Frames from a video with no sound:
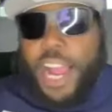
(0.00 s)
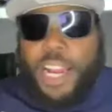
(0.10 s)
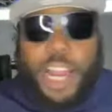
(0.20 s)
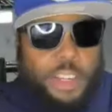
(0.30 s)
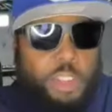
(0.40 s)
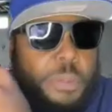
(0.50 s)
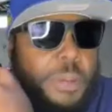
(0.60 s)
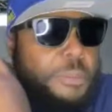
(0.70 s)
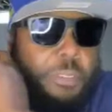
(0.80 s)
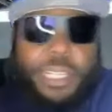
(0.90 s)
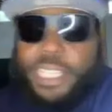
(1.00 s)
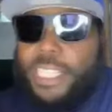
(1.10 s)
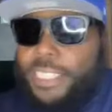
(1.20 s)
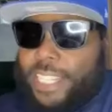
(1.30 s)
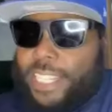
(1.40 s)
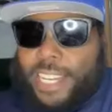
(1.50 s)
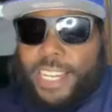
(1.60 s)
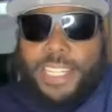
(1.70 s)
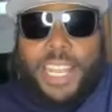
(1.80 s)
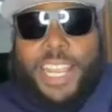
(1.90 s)
I, I knew people from the east
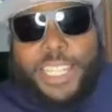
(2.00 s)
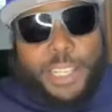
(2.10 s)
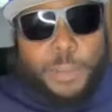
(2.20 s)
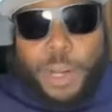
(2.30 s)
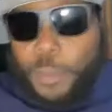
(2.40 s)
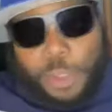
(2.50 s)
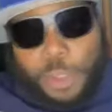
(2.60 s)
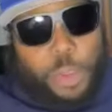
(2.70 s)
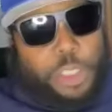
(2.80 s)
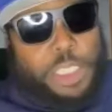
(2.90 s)
side. Then when I went to North